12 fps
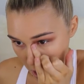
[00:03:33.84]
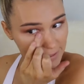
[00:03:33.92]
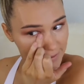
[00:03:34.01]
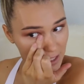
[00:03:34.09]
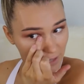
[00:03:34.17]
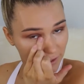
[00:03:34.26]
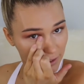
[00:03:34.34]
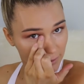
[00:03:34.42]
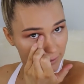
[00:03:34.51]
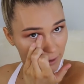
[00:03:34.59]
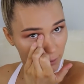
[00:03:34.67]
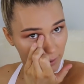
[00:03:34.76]
It's covering a
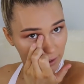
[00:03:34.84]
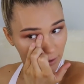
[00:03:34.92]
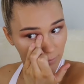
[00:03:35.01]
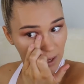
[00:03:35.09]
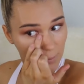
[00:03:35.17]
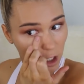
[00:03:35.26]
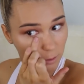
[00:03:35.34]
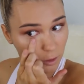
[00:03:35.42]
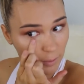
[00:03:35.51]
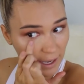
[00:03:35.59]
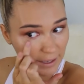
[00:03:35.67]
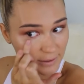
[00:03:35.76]
little bit of my purple
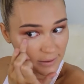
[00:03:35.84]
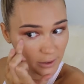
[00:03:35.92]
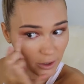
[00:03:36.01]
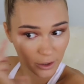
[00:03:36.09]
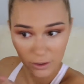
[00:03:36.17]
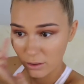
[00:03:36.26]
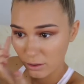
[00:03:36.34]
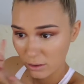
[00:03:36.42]
bags though.